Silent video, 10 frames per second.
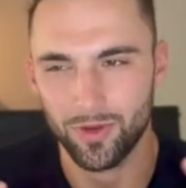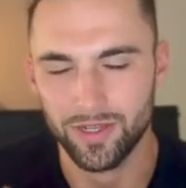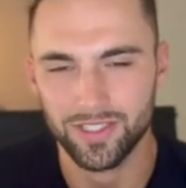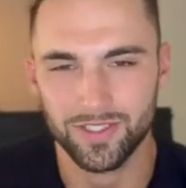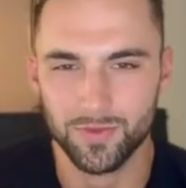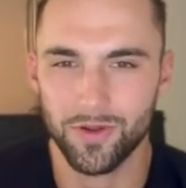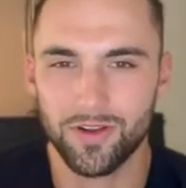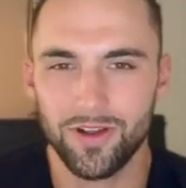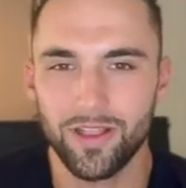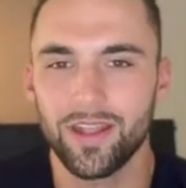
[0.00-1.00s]
is what I'll
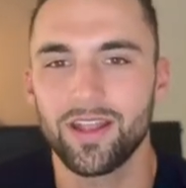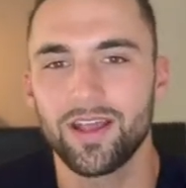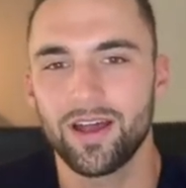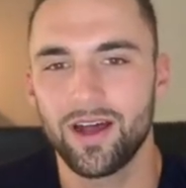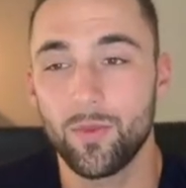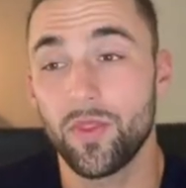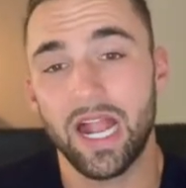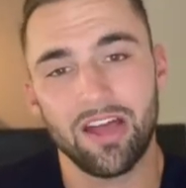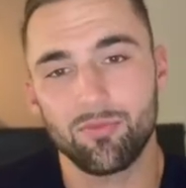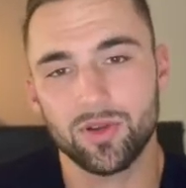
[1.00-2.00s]
call it, that
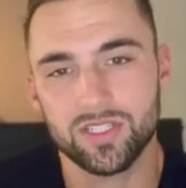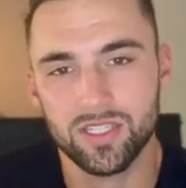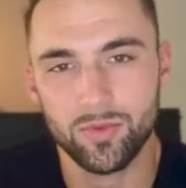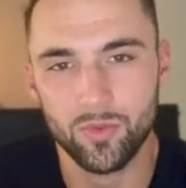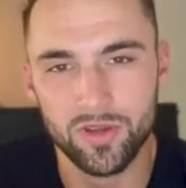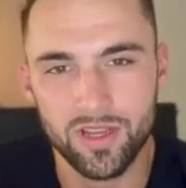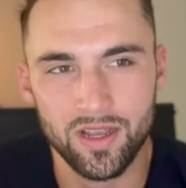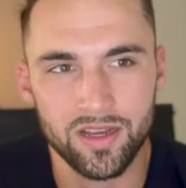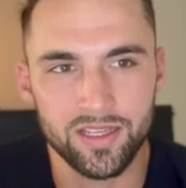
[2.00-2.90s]
I've personally been working on,